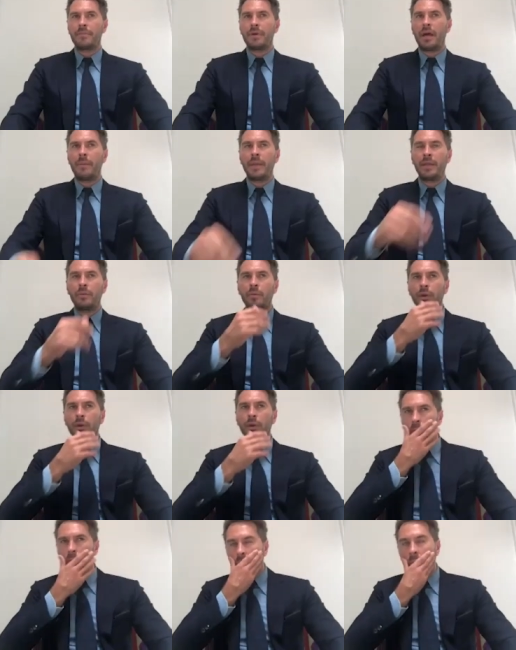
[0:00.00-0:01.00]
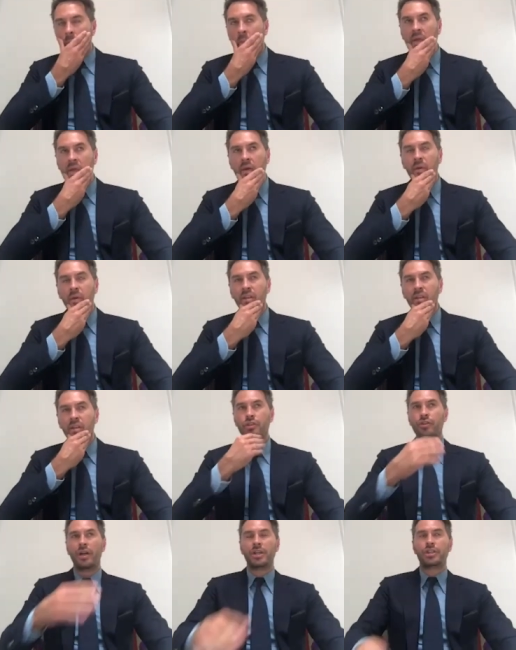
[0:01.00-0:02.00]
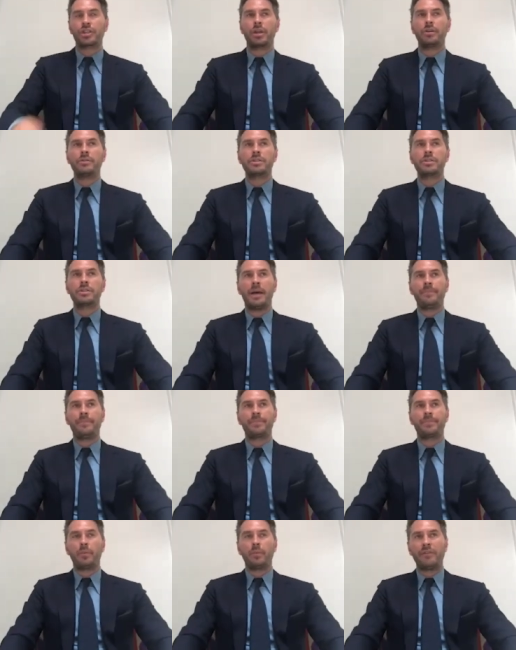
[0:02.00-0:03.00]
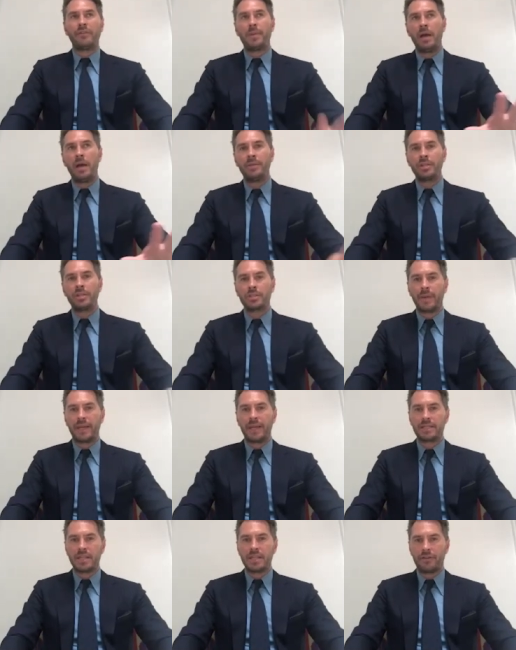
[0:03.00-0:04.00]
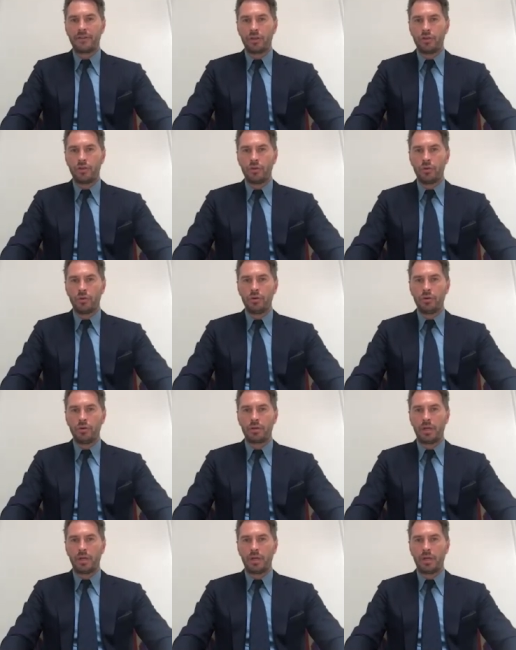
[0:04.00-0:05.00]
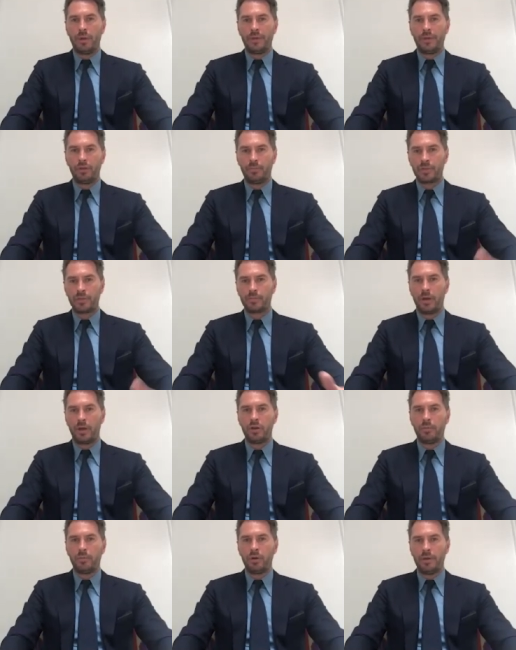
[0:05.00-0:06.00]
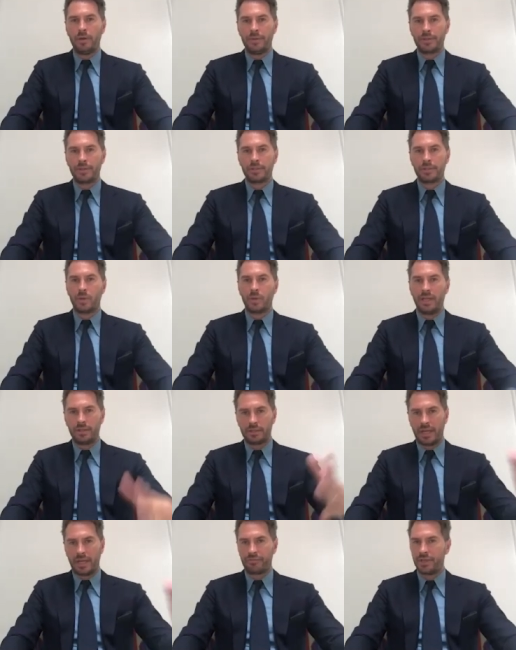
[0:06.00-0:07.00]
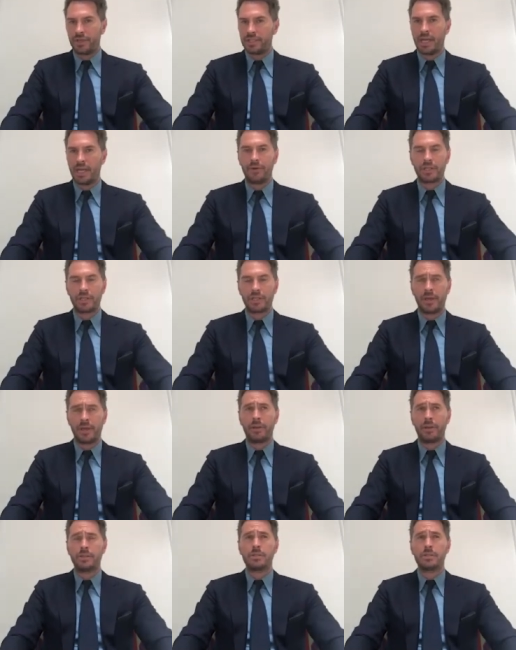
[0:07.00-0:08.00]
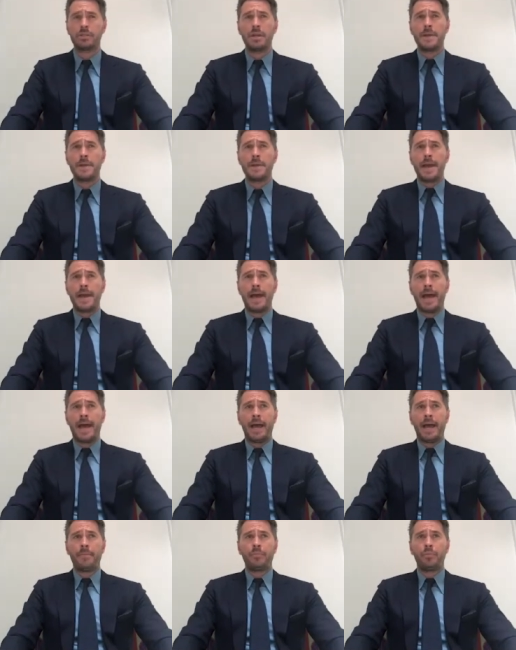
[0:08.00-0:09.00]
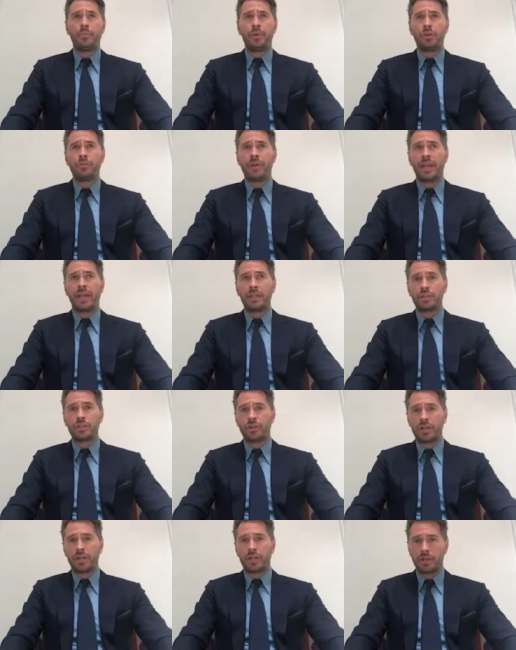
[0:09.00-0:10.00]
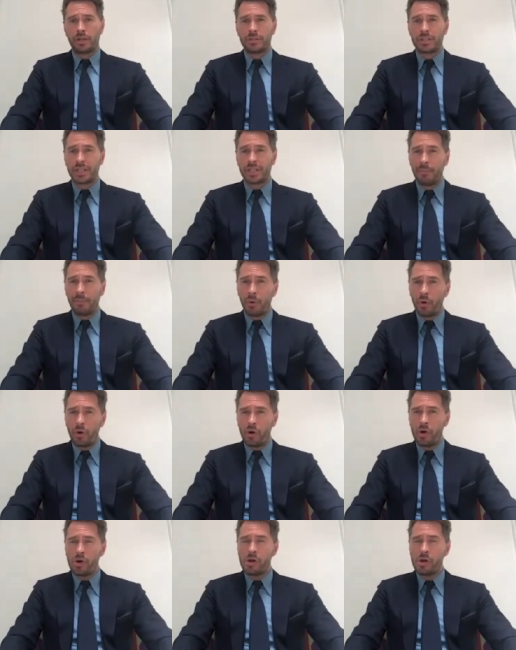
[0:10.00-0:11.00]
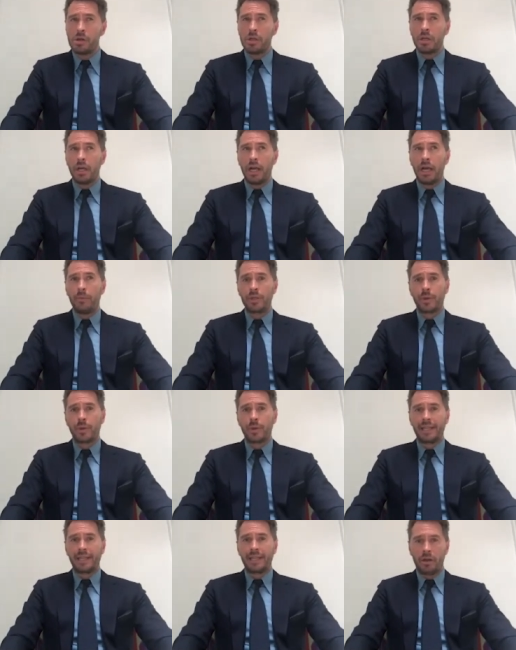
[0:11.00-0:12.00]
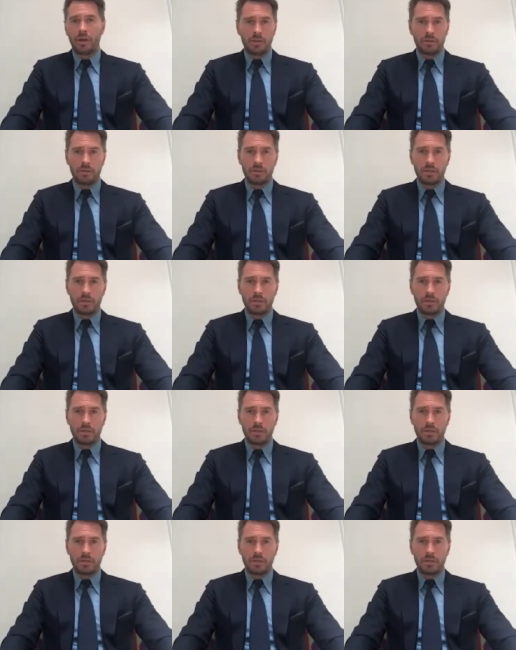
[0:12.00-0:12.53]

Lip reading: I mean, we do trunk shows. We have a permanent space now in New York where we do bespoke appointments as well as our retail experience. We do regular trunk shows to Singapore, which we're adding on